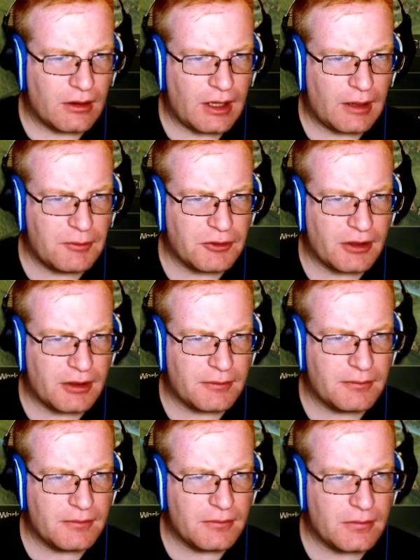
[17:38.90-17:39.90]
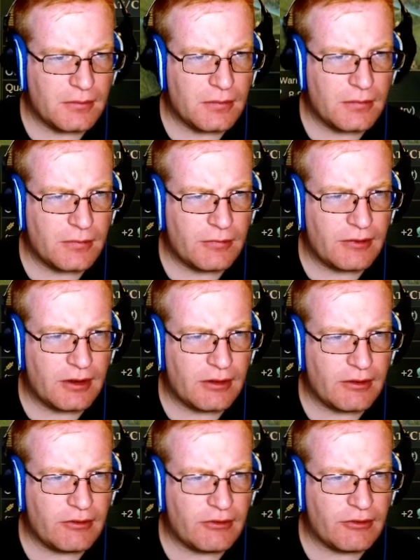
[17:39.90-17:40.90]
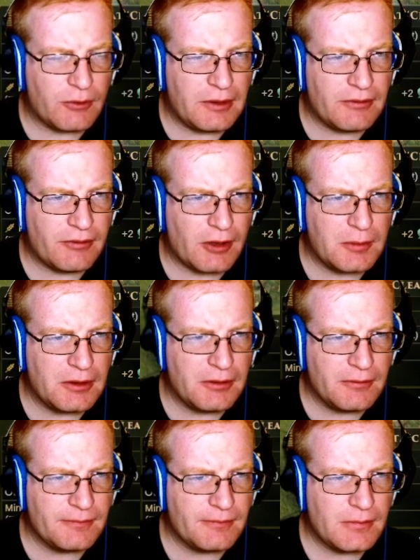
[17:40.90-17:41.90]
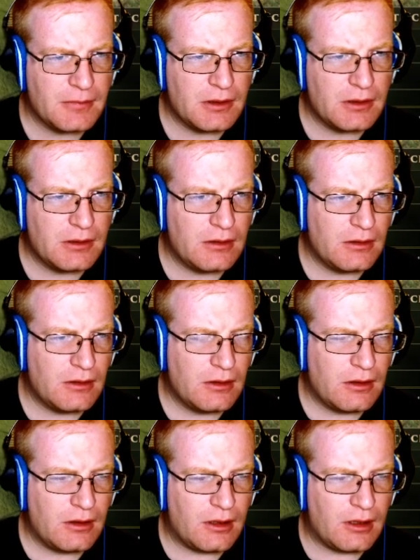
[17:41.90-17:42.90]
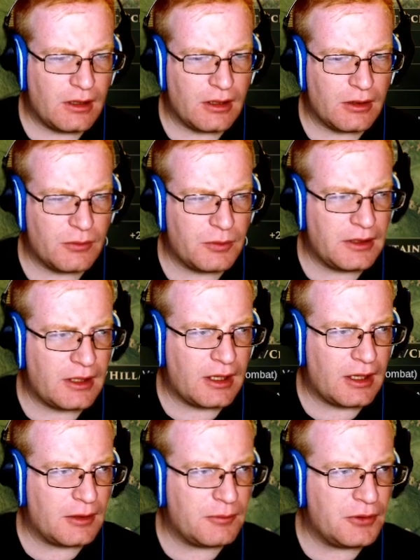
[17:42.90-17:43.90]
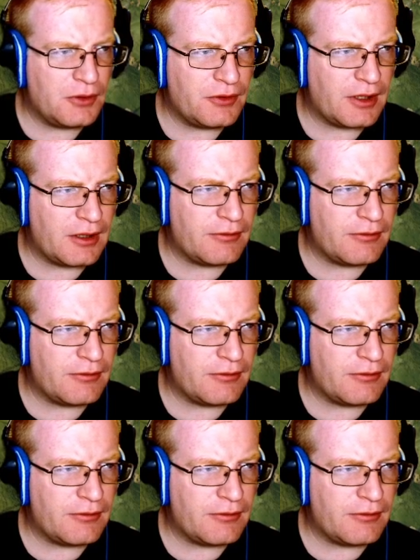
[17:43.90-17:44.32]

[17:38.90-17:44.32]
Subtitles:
Hammer time. Let's see, this is the wheat farm here. And we can build a